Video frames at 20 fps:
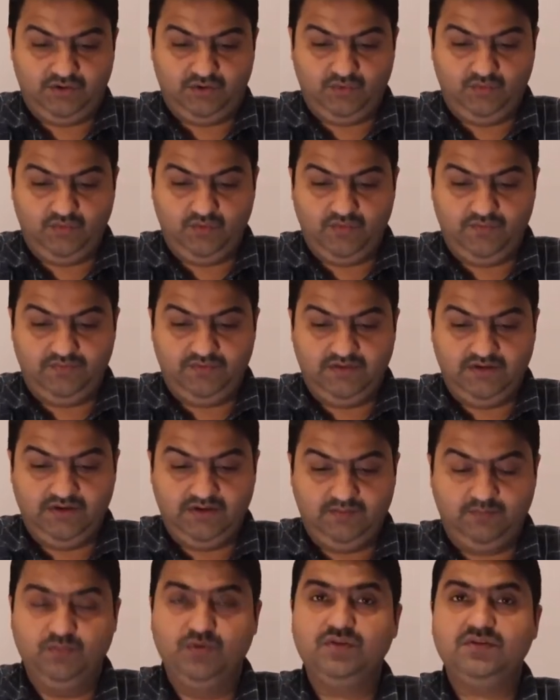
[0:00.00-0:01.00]
two of
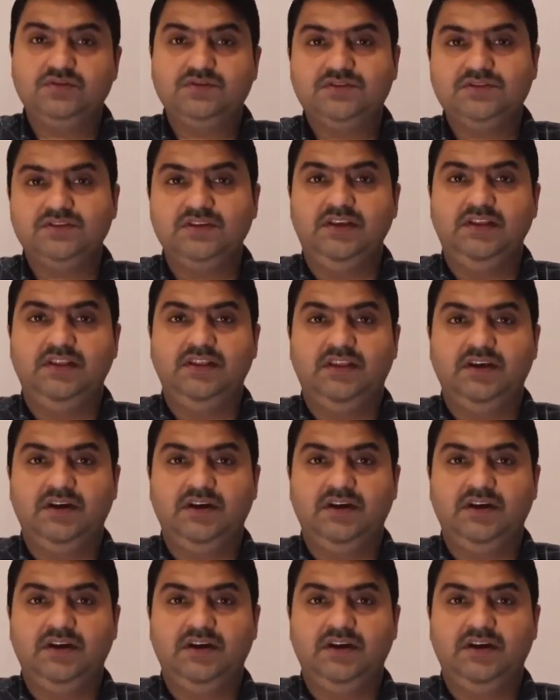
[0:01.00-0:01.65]
the books in